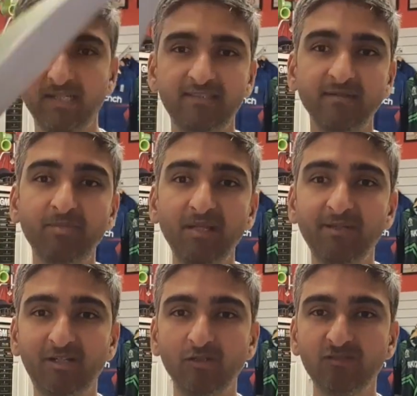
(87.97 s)
Simply
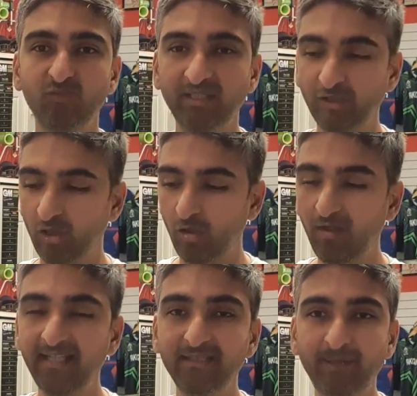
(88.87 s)
because when you're
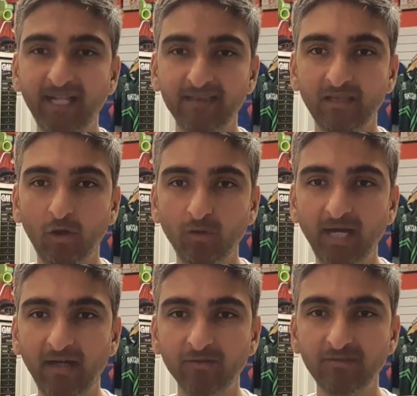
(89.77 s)
holding the bat low
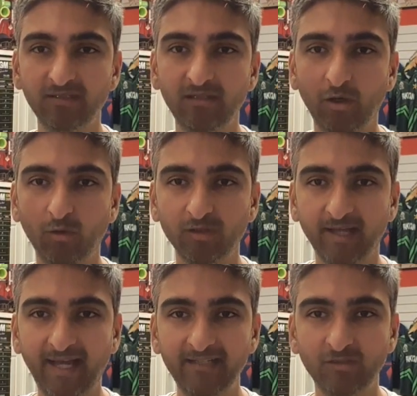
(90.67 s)
down, low on the
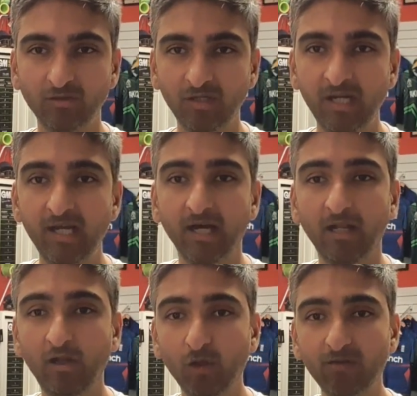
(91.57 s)
handle, a
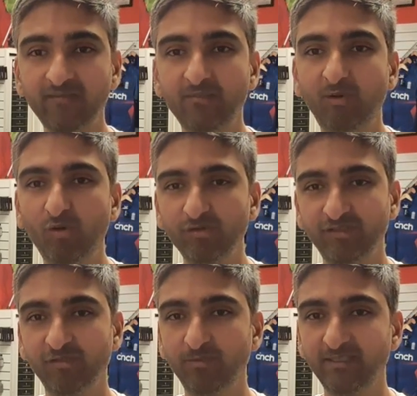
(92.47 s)
lot of the balls
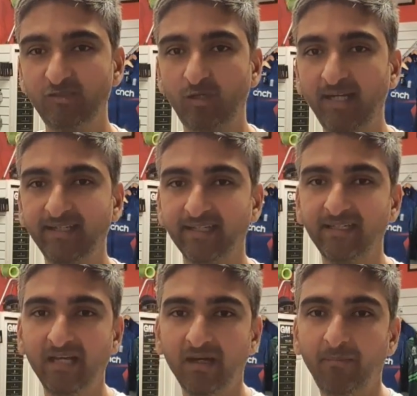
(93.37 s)
you'll be
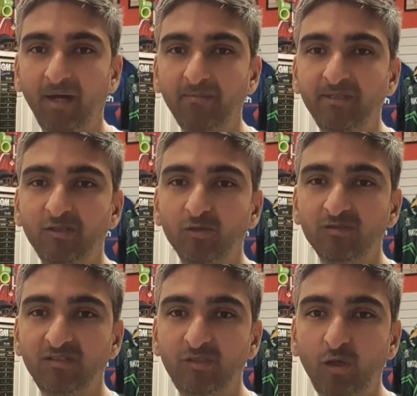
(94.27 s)
striking might be
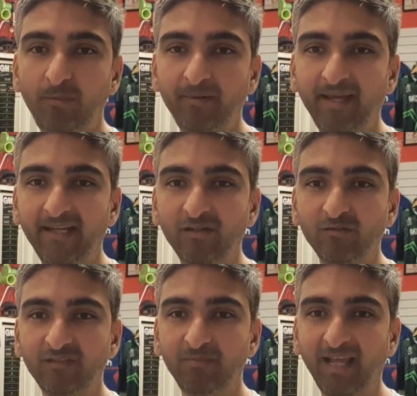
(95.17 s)
towards the top end
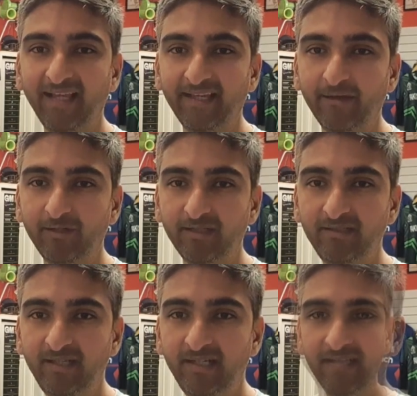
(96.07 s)
of the playing area.
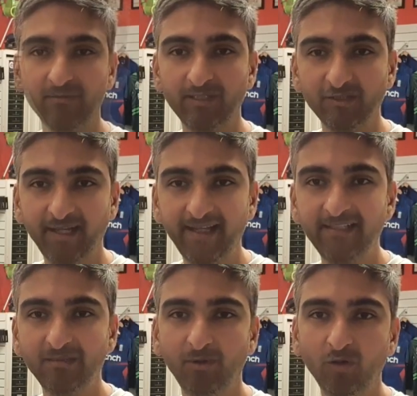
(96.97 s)
And when you're
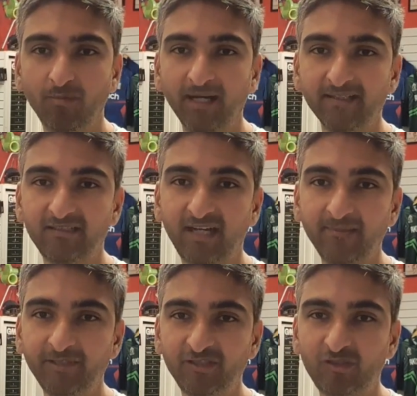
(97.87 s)
hitting the ball, by the
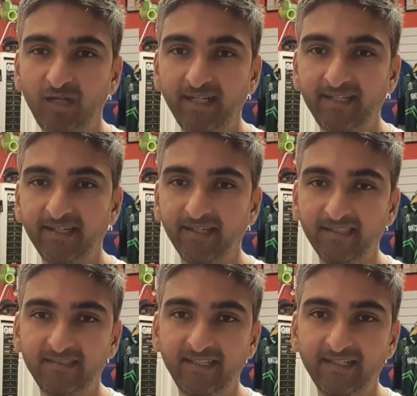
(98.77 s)
time you strike it,
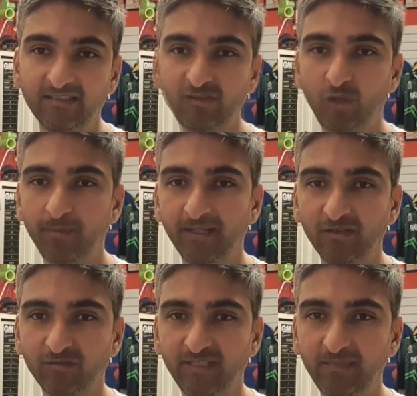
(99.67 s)
it's hitting the top
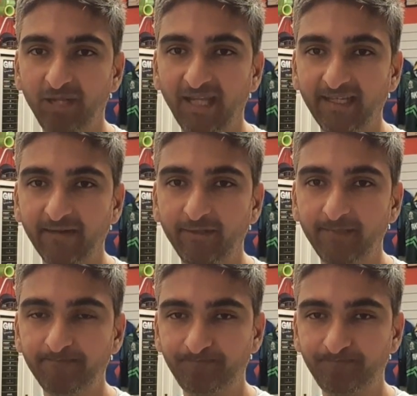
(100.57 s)
end of the playing area.